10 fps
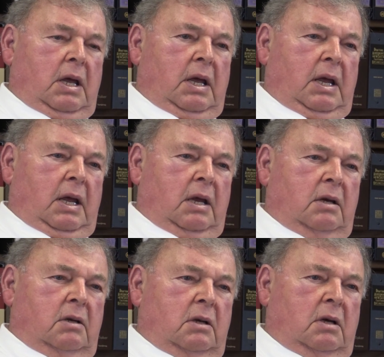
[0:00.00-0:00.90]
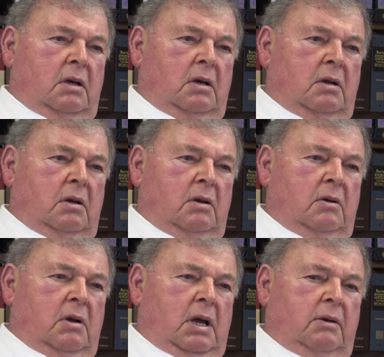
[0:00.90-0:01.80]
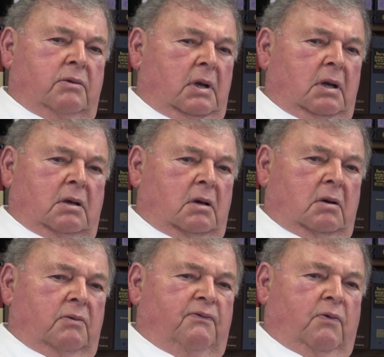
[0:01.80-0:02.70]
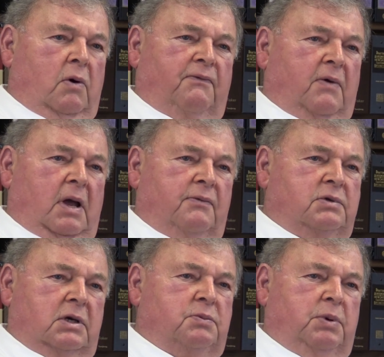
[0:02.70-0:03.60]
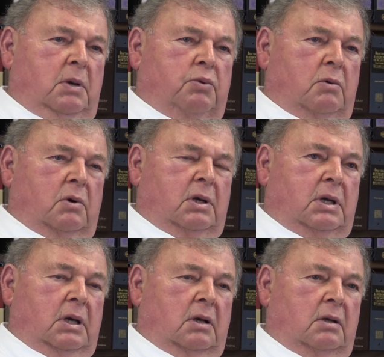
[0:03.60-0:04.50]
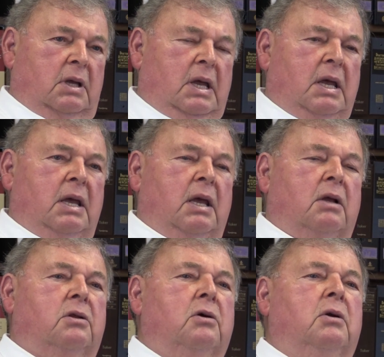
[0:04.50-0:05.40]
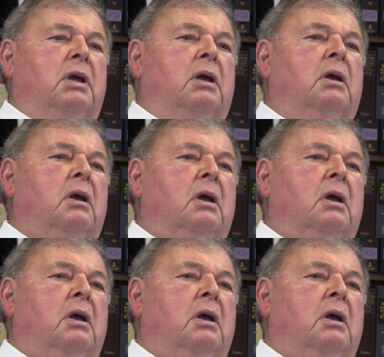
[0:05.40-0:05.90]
and uh, I think uh, four, five, six people were killed, including